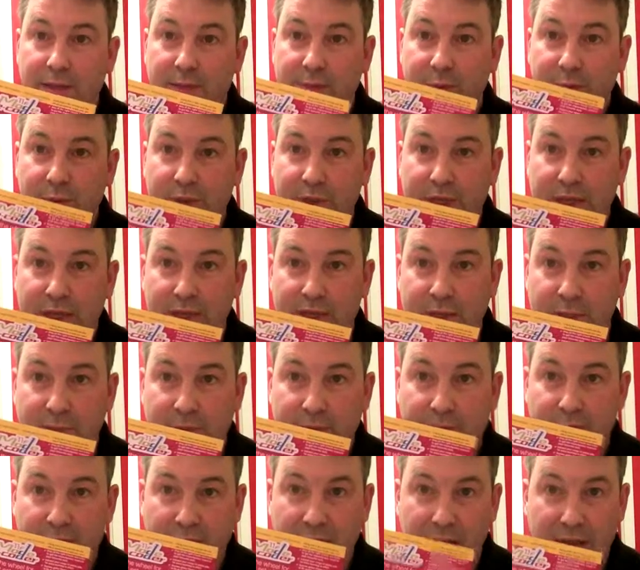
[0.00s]
put it in
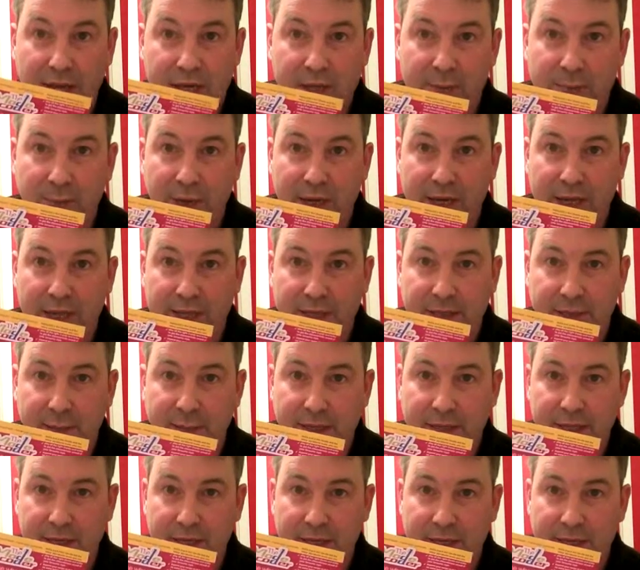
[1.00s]
the last place in the
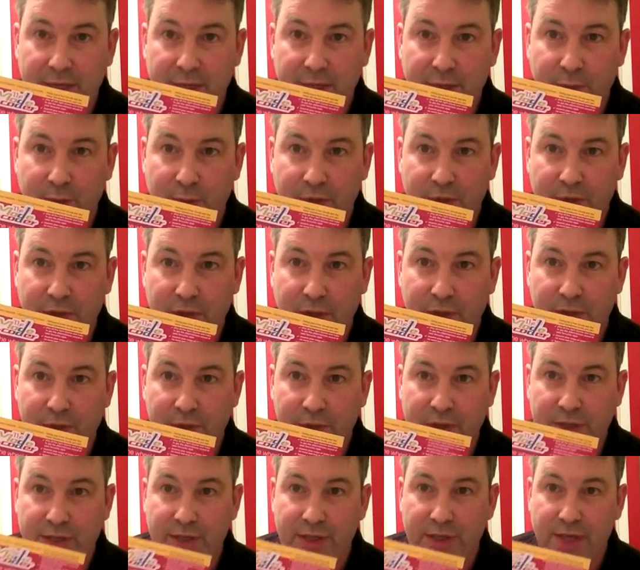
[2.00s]
Mixolydian window, you
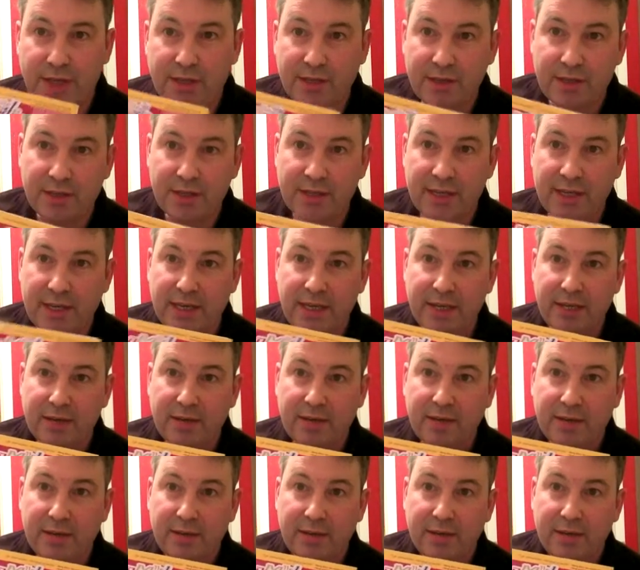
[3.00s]
can see that D
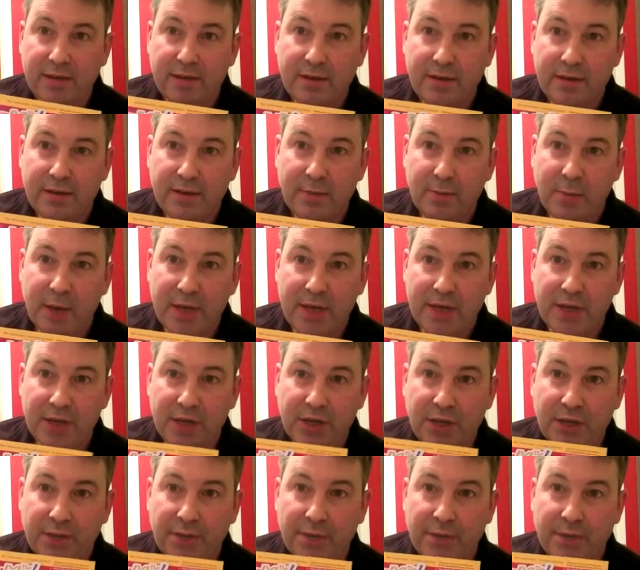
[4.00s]

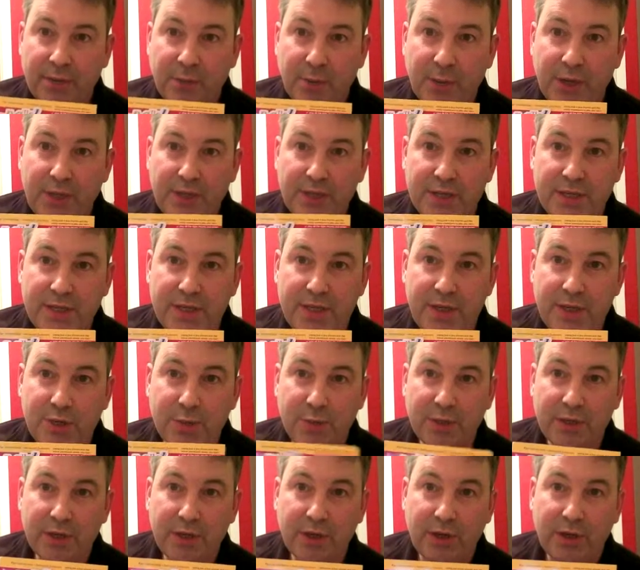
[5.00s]
major appears in this
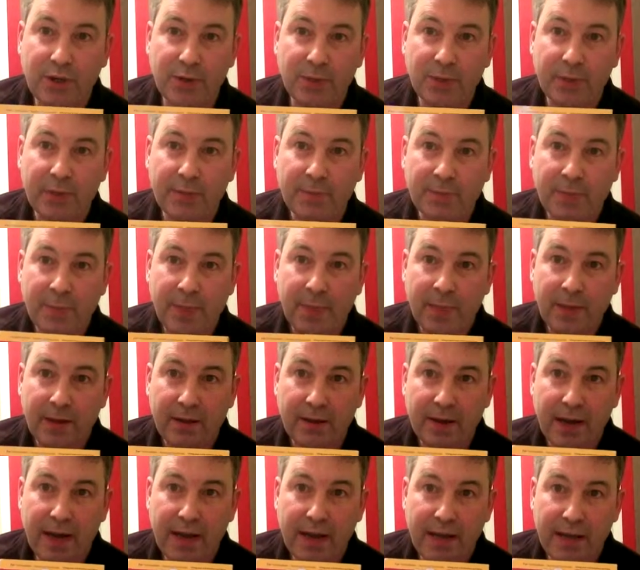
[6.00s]
window
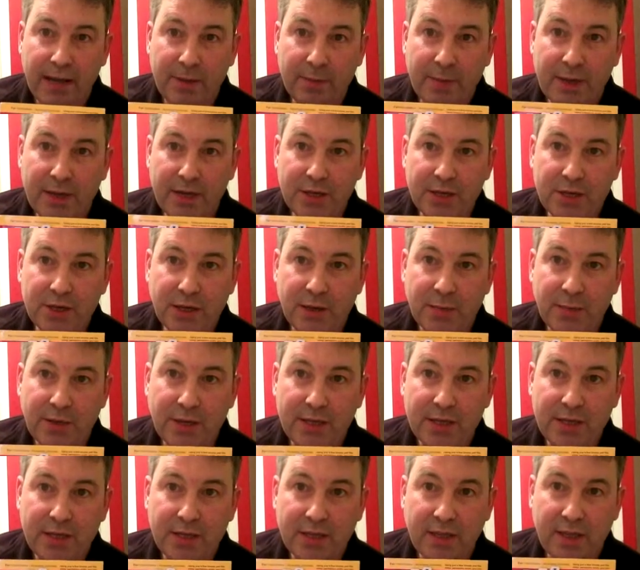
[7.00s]
and A major
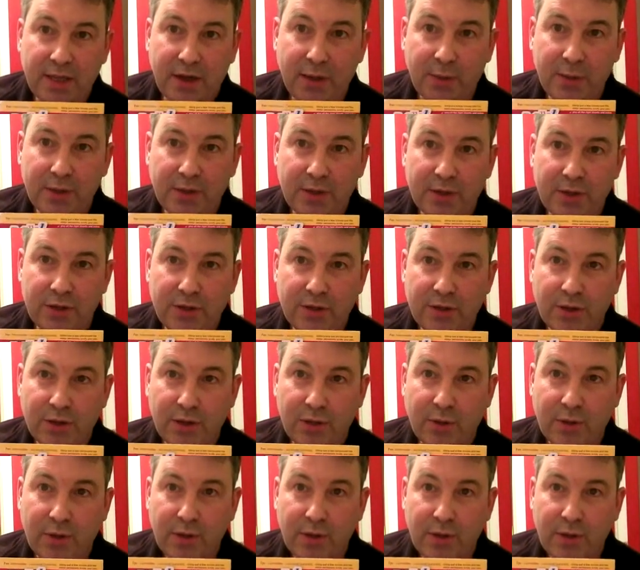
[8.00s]
appears in that window. So